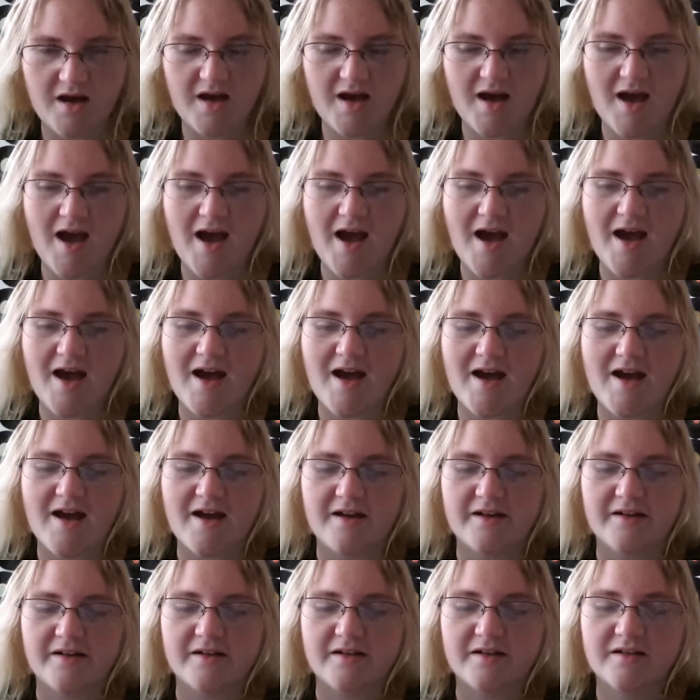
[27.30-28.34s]

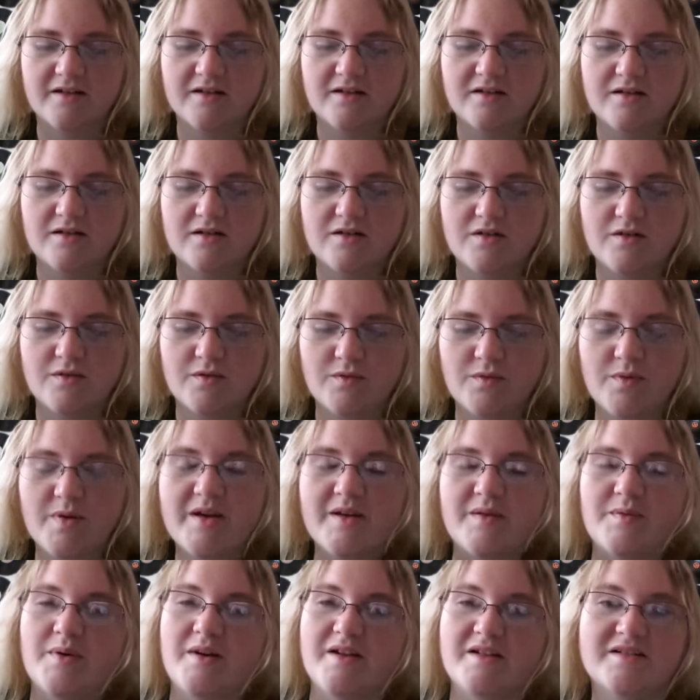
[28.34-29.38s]
and
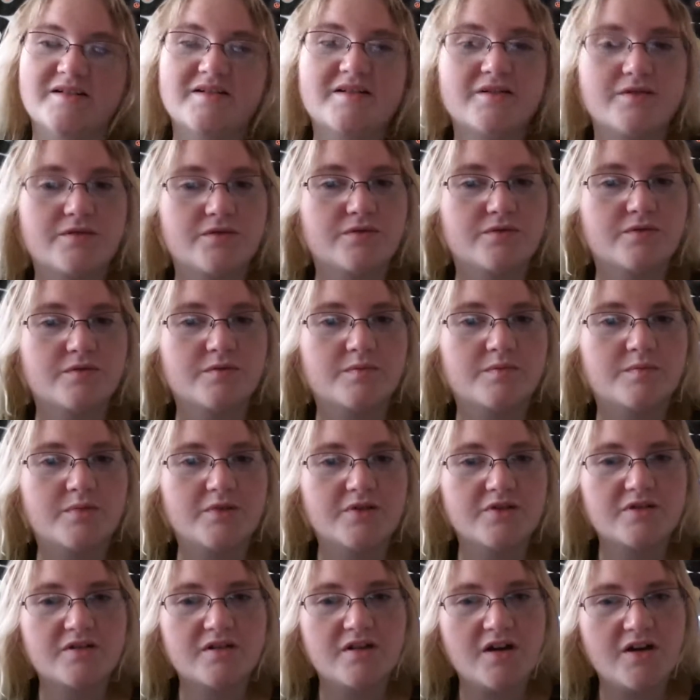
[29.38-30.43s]
we went to
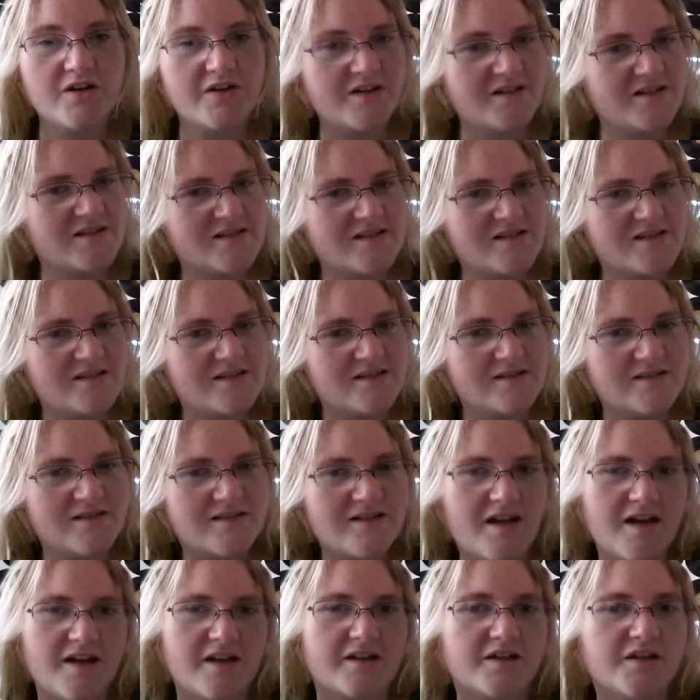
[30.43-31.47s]
Busch Gardens
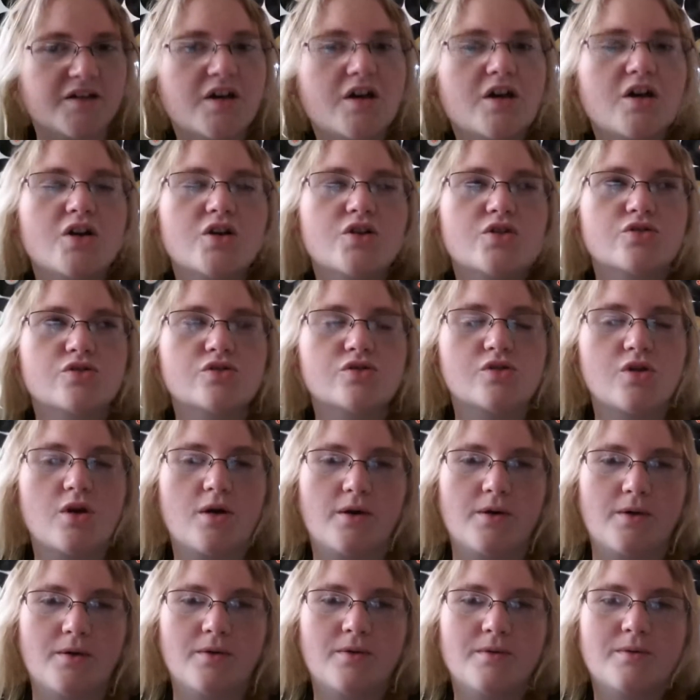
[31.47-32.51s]
instead,
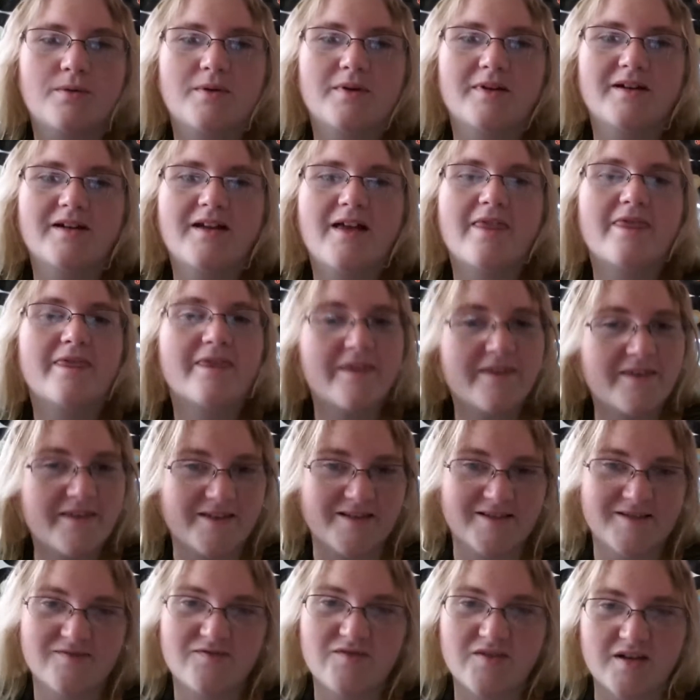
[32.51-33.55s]
so
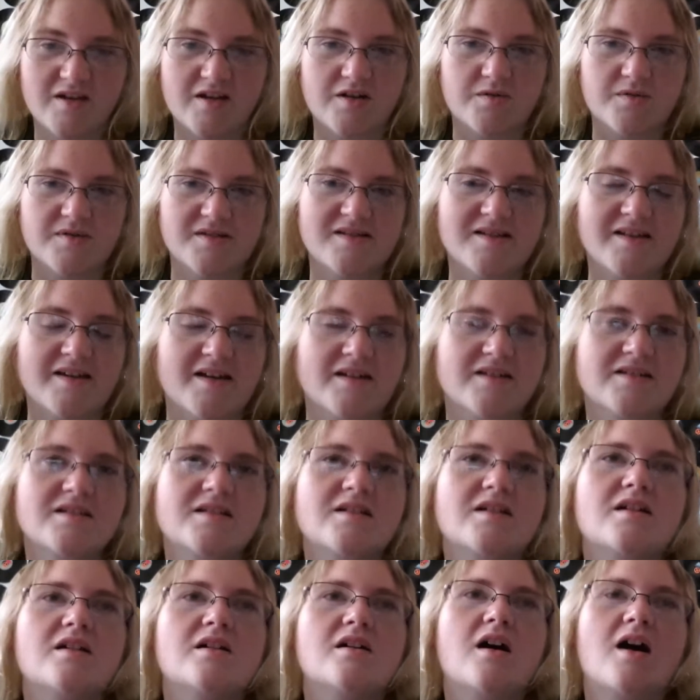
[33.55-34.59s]
this video is late.
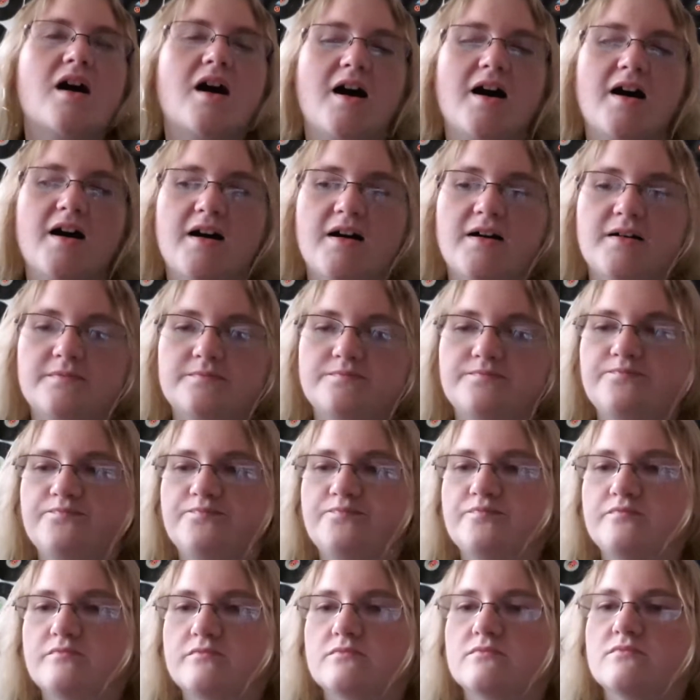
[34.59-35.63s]

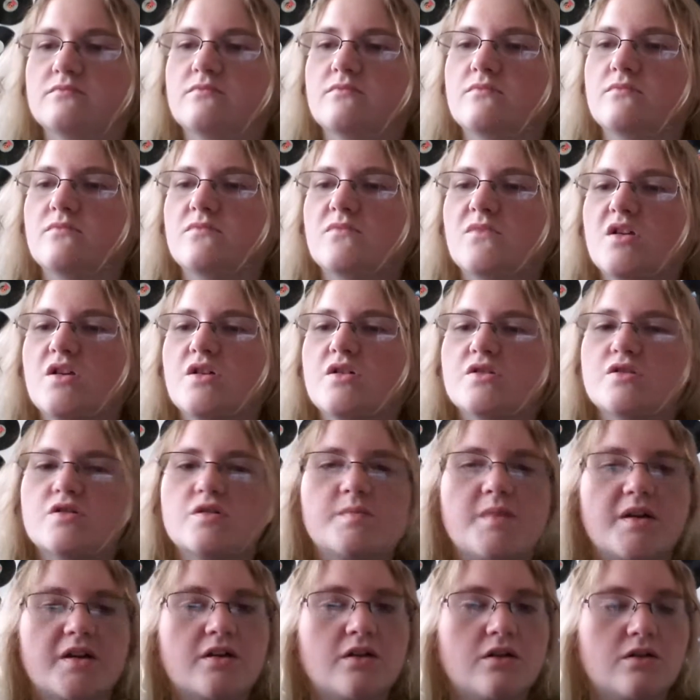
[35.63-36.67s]
So
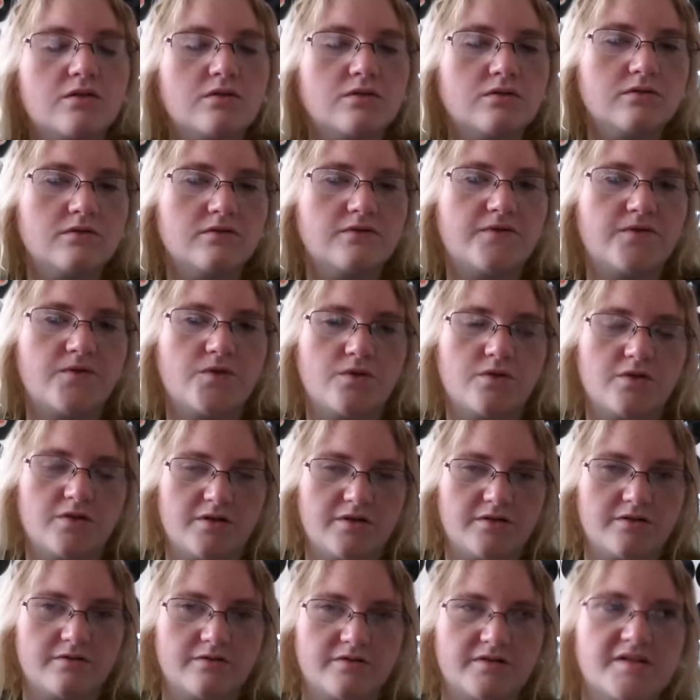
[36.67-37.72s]
my goal
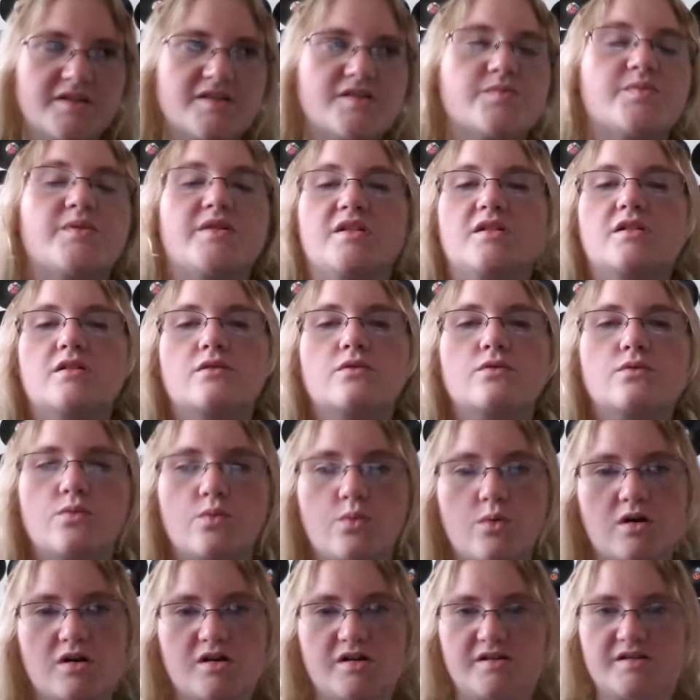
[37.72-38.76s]
for this week
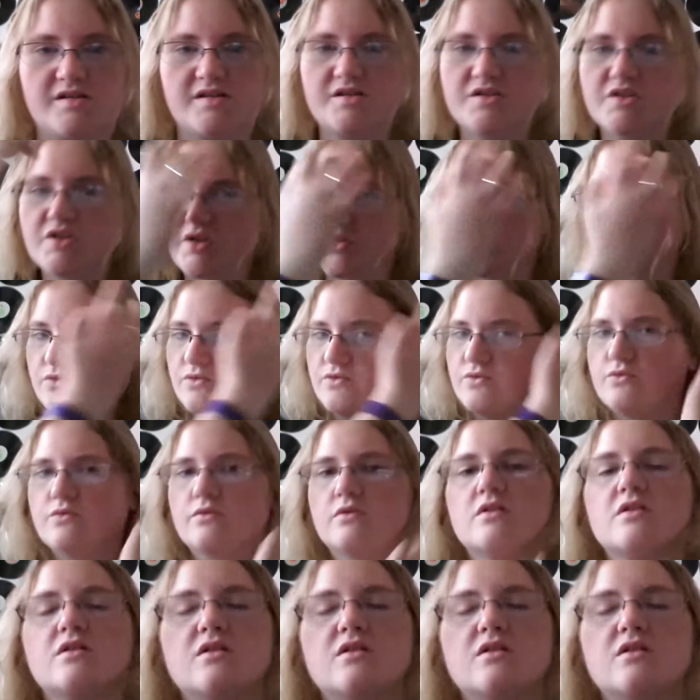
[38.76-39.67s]
was to